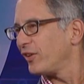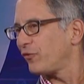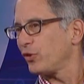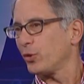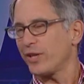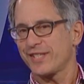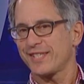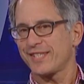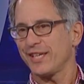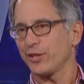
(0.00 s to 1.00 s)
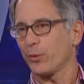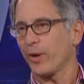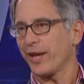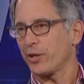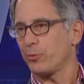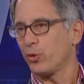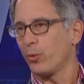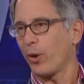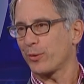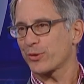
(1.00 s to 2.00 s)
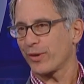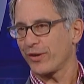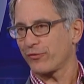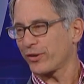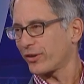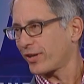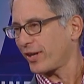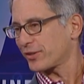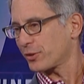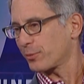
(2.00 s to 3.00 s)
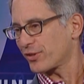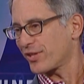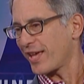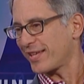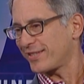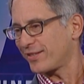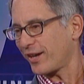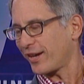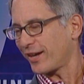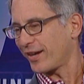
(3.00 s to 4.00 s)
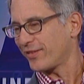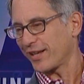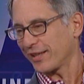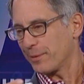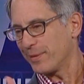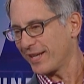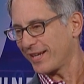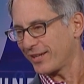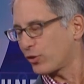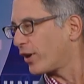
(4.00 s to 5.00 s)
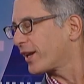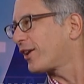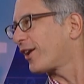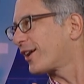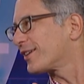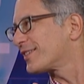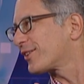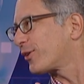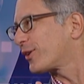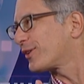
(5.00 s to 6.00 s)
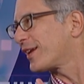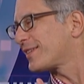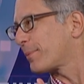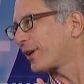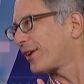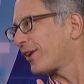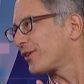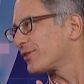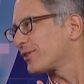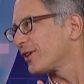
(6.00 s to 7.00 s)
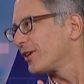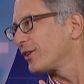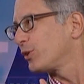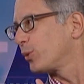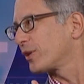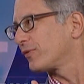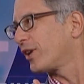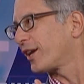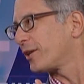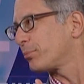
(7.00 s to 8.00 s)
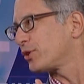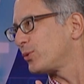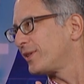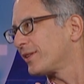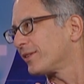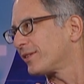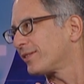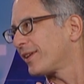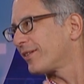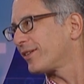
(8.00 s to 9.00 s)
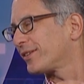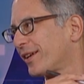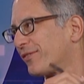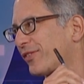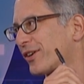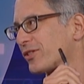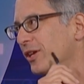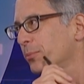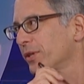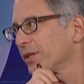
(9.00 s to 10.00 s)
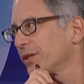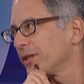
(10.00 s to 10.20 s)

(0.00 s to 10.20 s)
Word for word: If you had seen a way to do what was right for your customers that eliminated credit cards and debit cards, you would have done it, but you didn't. Is that a fair statement?